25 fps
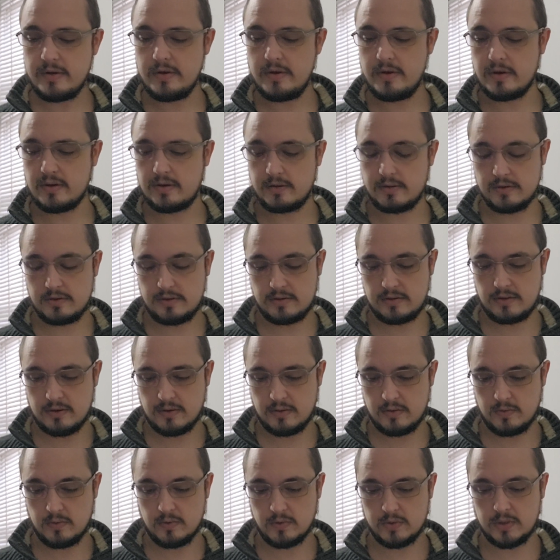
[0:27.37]

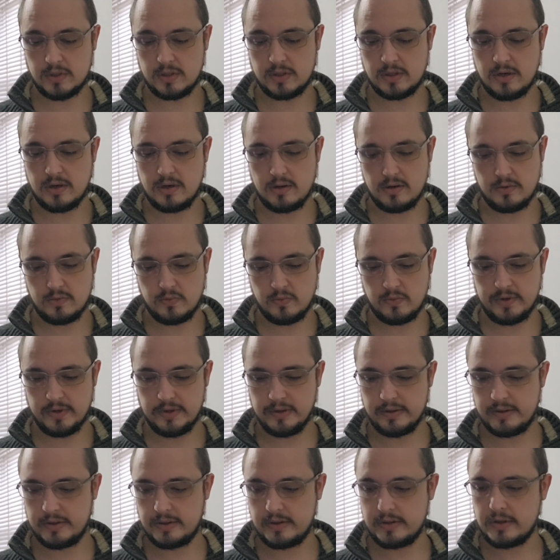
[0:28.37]
So we'll start
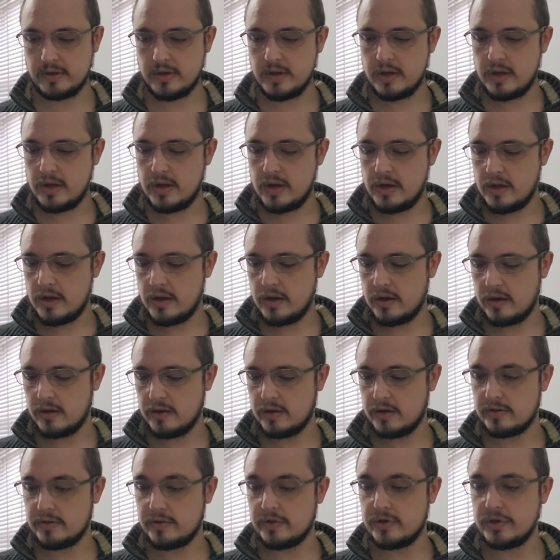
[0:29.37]
with
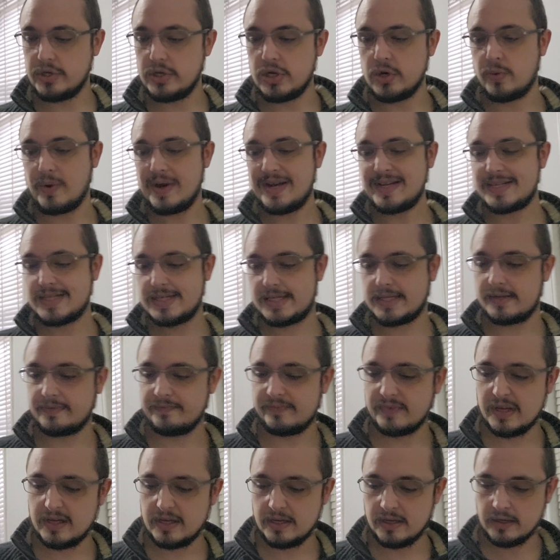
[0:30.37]
the US.
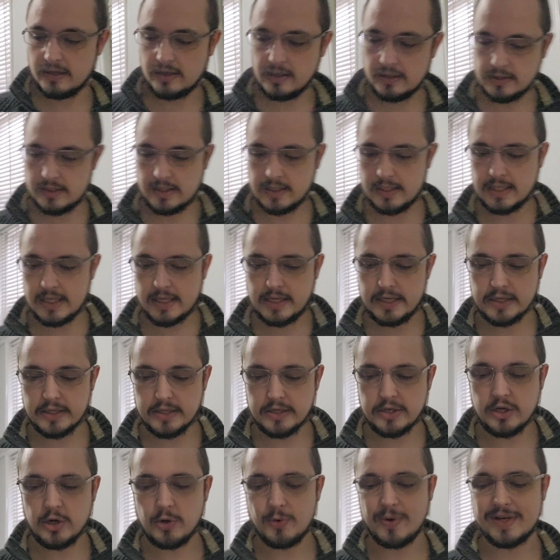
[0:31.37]
Today, the
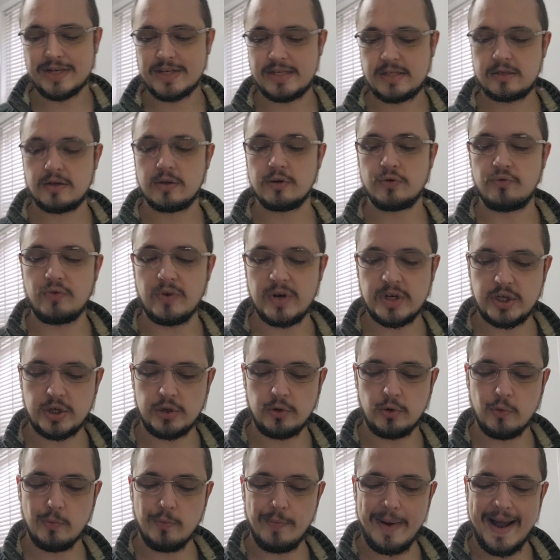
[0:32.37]
US
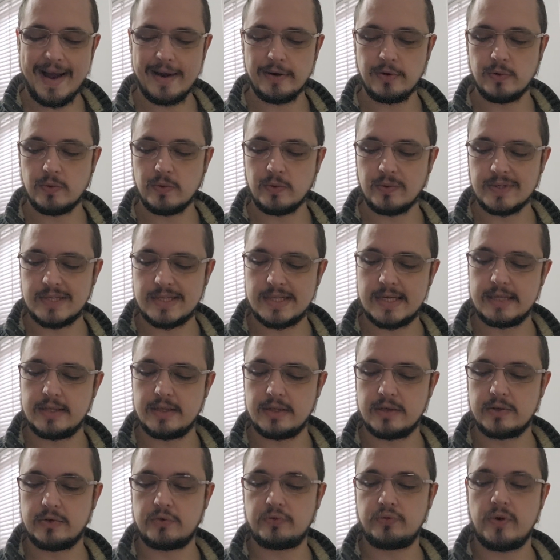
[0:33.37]
congressional panel said
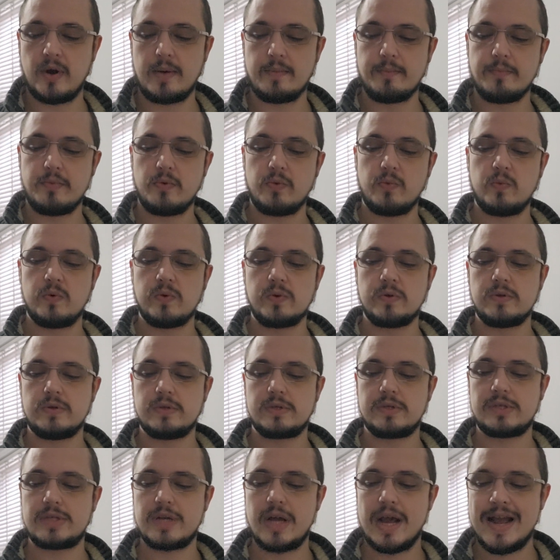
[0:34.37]
that Trump
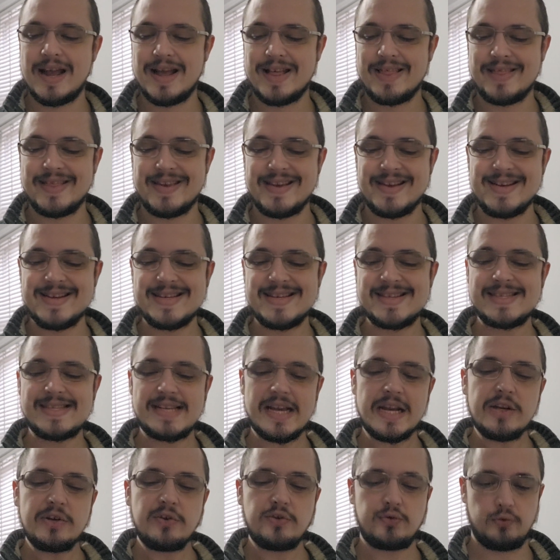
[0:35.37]
was the
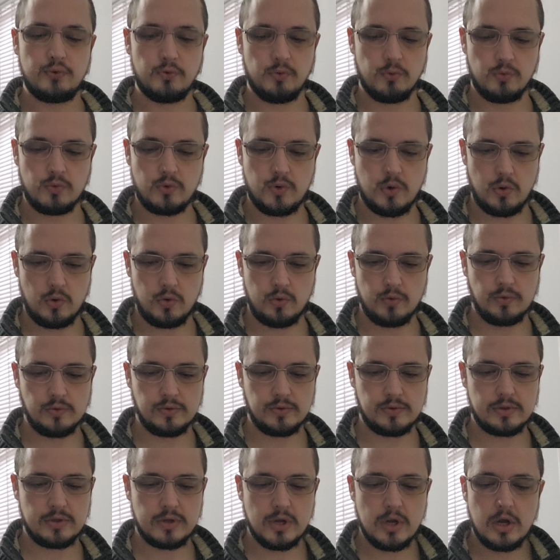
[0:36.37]
central
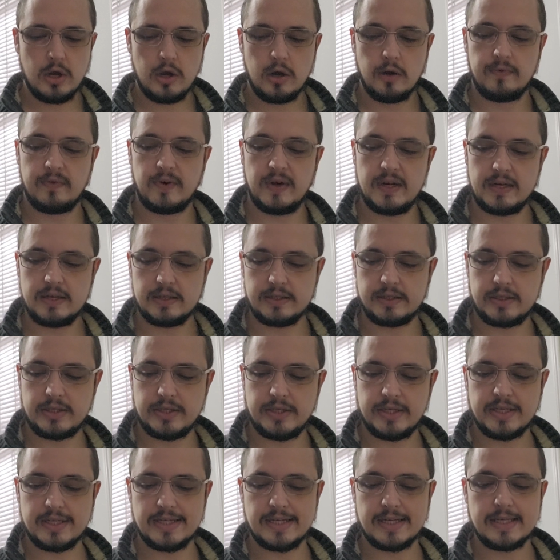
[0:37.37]
cause of last
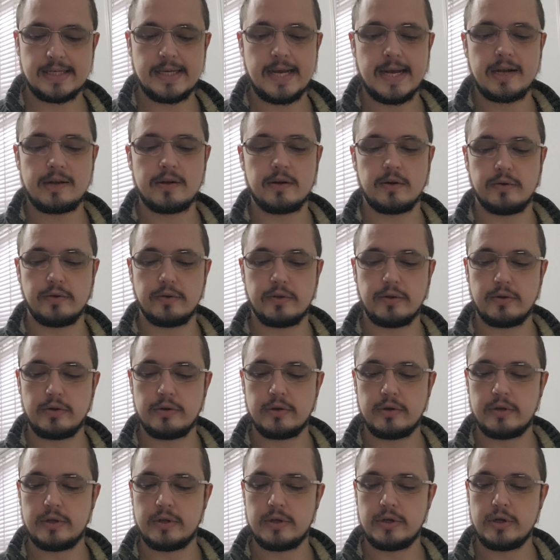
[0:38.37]
year's attack
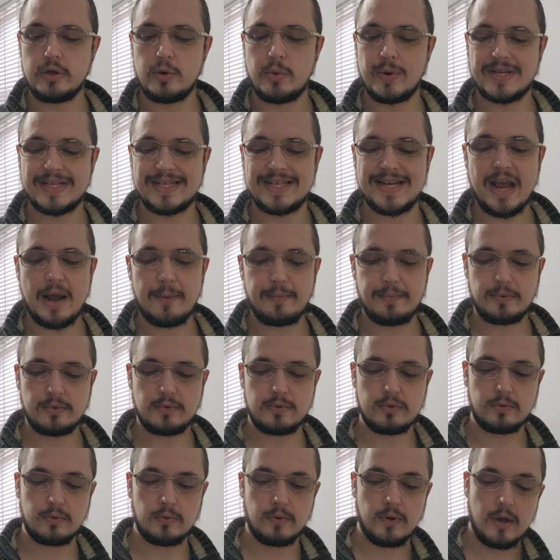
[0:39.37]
on the US
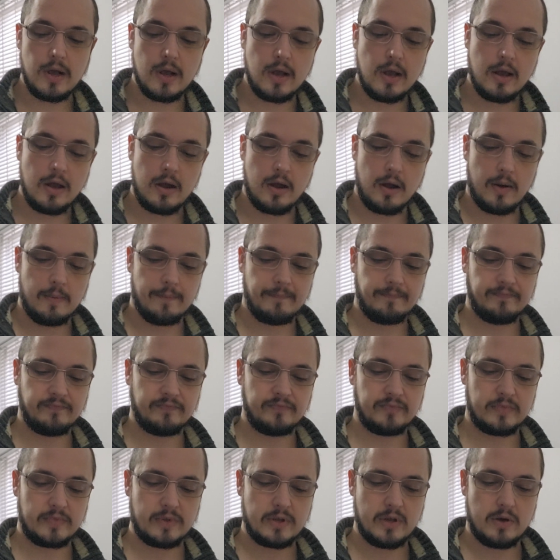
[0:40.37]
Capitol,
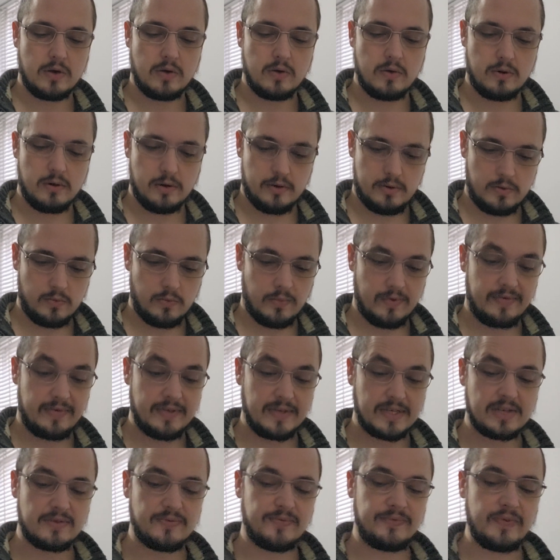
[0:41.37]
with
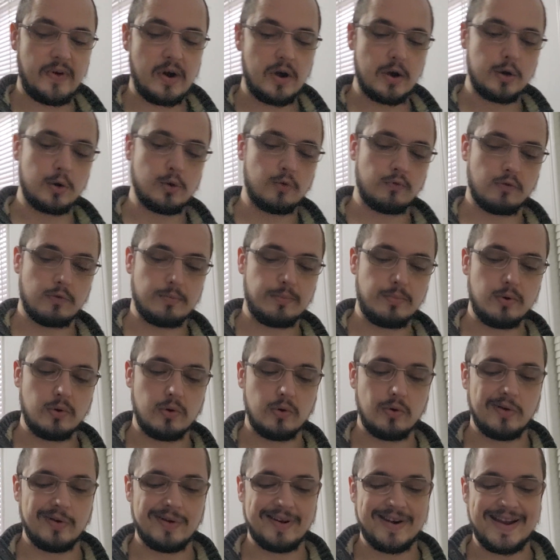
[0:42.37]
its final
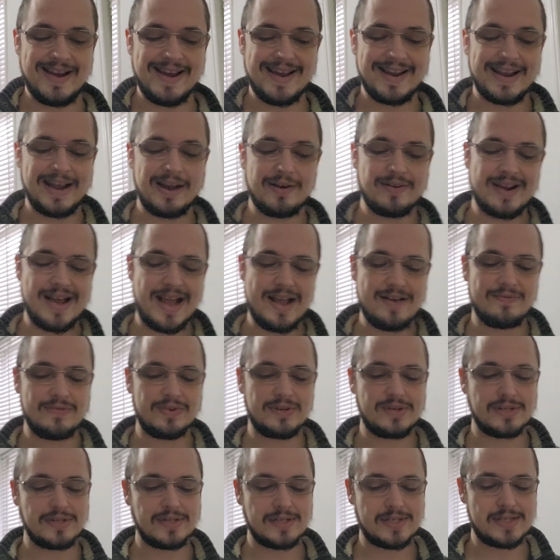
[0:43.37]
report laying out
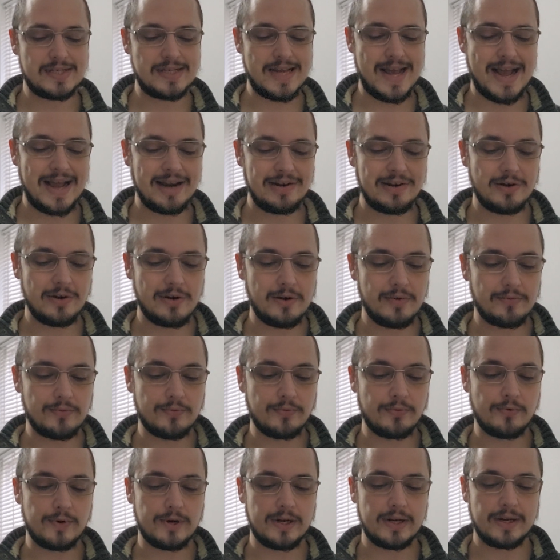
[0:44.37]
evidence and
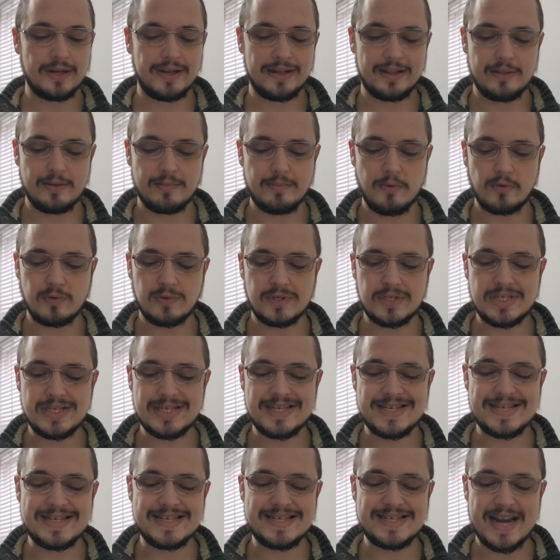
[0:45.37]
offering the most
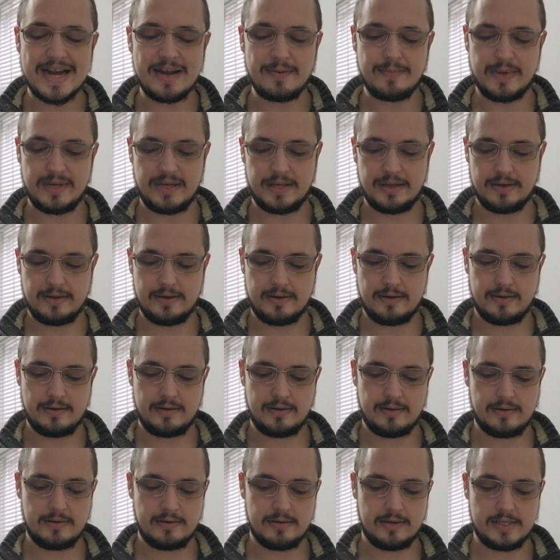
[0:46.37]
damning
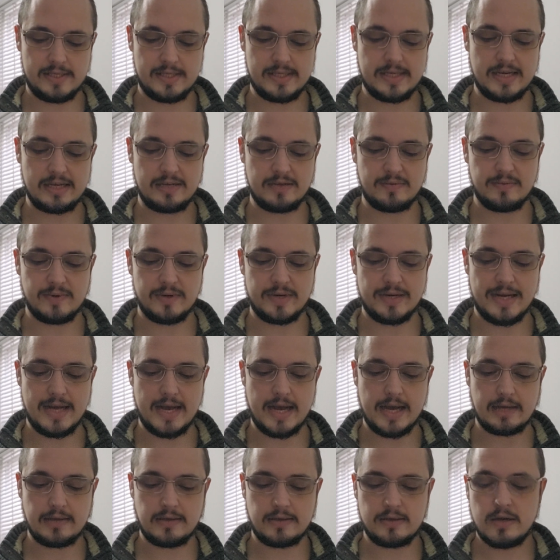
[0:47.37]
assessment
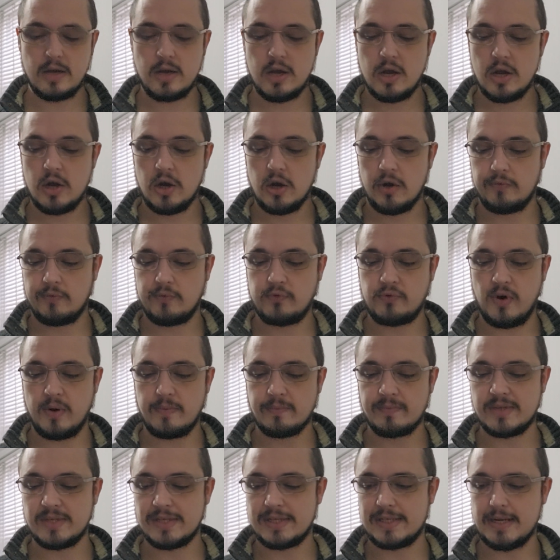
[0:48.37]
yet of
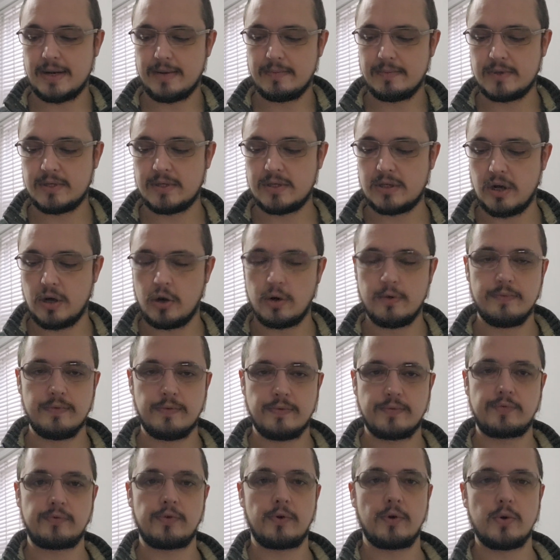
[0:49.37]
Trump's attempt to
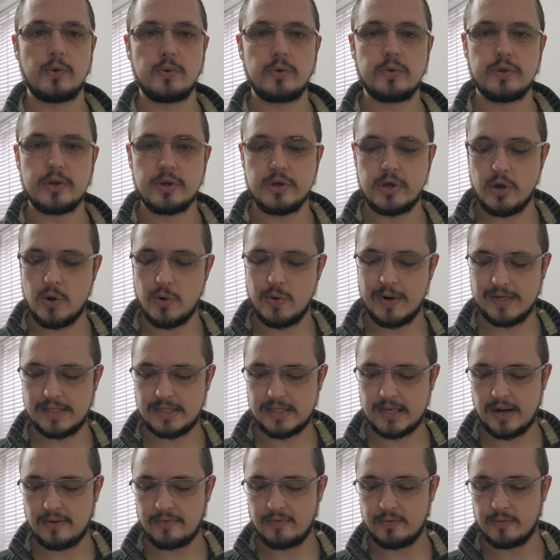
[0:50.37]
overthrow the US
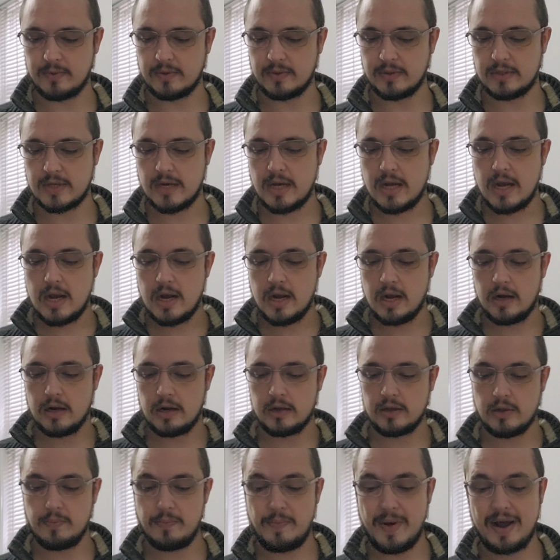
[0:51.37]
government.
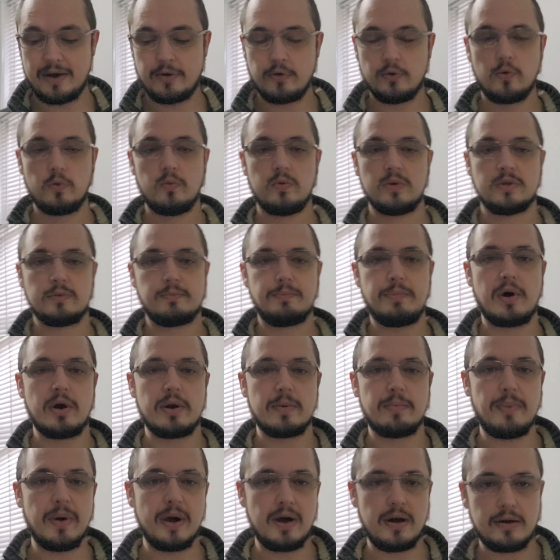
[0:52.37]
The panel was
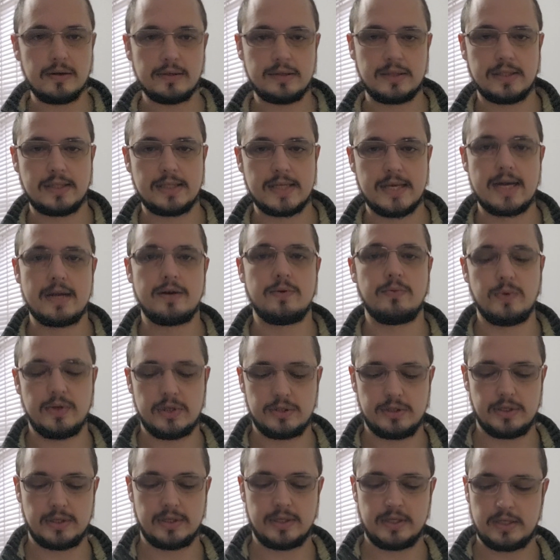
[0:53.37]
bipartisan,
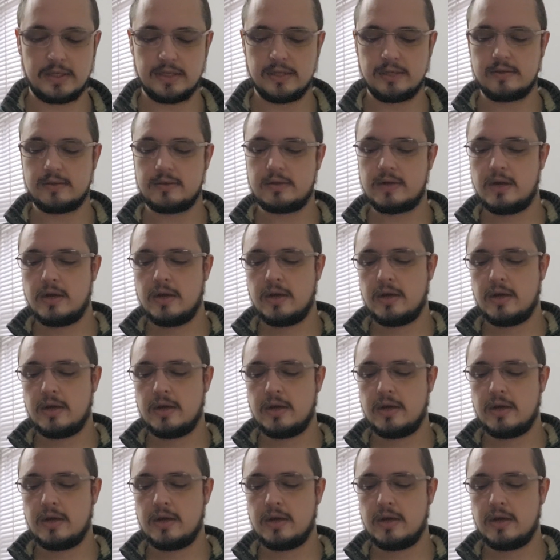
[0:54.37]
which I think is